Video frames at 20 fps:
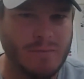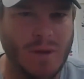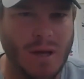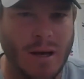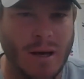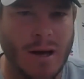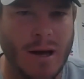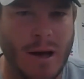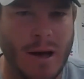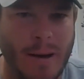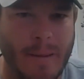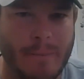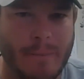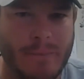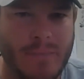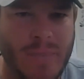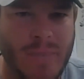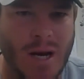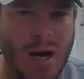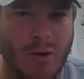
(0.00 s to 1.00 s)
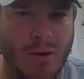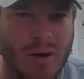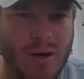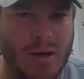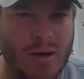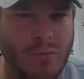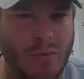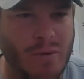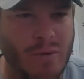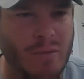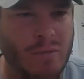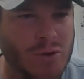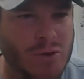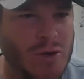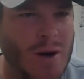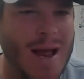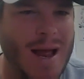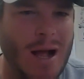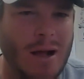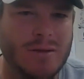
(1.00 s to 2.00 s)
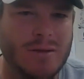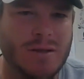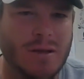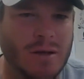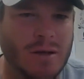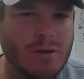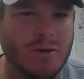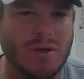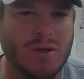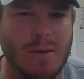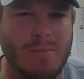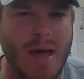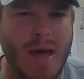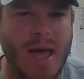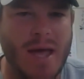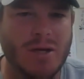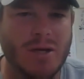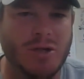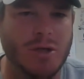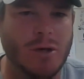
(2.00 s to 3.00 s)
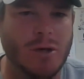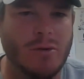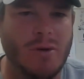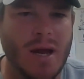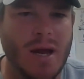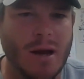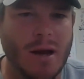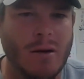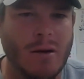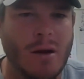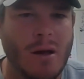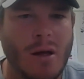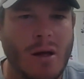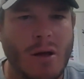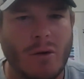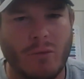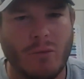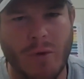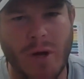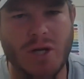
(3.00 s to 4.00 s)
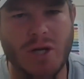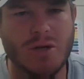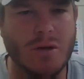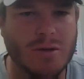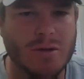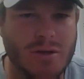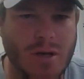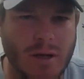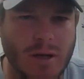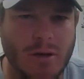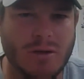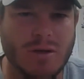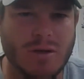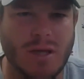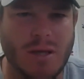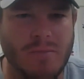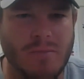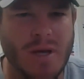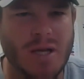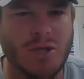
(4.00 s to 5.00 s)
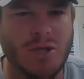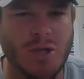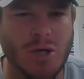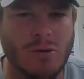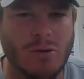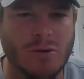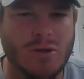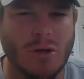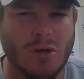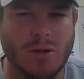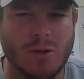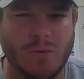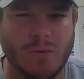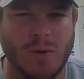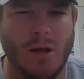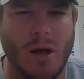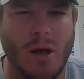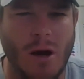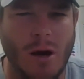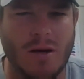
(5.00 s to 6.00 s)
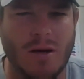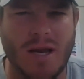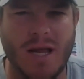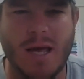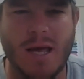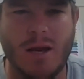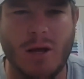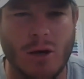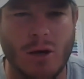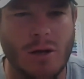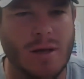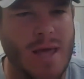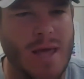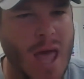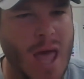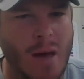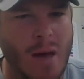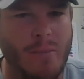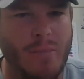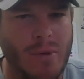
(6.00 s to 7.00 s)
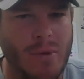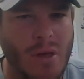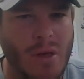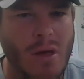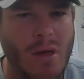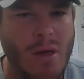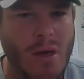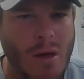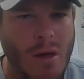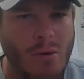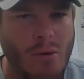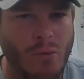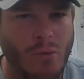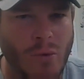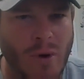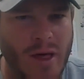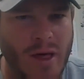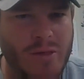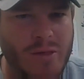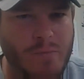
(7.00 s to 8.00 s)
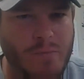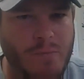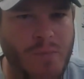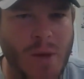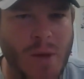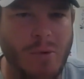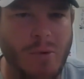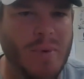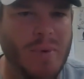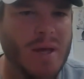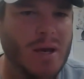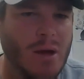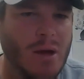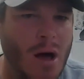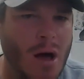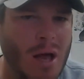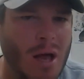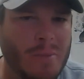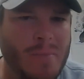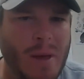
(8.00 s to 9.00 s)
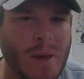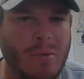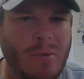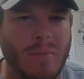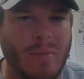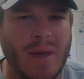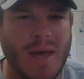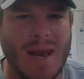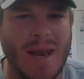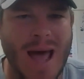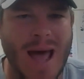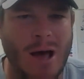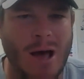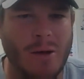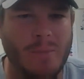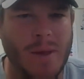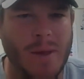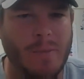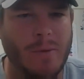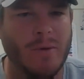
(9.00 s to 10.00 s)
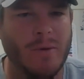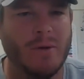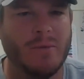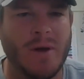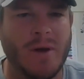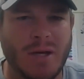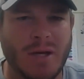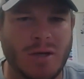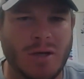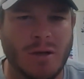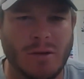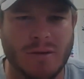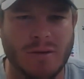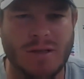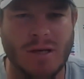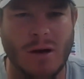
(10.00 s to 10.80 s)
Um, you know, tryouts are usually May and June here. Regionals are usually mid June, so it's real hard to get a good camp with people being gone, people being out, people at regionals.